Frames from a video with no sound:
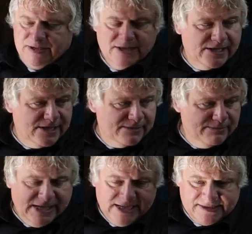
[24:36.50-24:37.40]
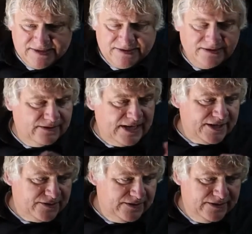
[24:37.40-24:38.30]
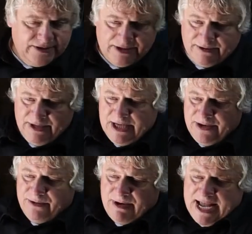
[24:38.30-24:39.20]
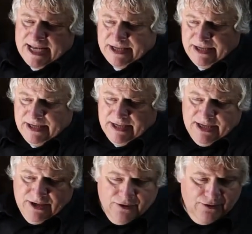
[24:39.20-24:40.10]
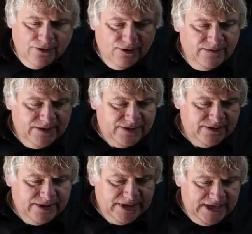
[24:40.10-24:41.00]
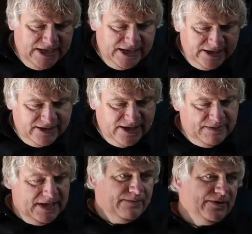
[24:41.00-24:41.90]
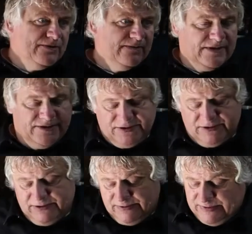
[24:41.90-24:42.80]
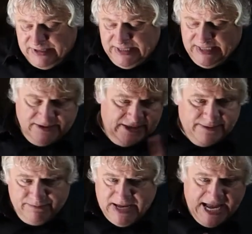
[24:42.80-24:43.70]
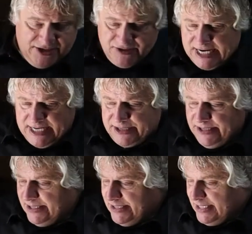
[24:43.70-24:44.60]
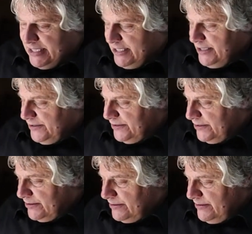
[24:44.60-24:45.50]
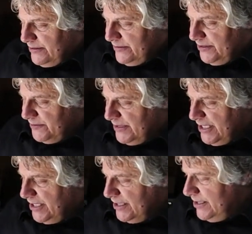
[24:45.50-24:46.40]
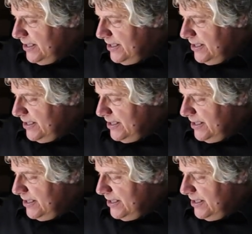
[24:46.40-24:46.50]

box, or actually the rack, over to it and then come up and over, so it like backtracked. So this one here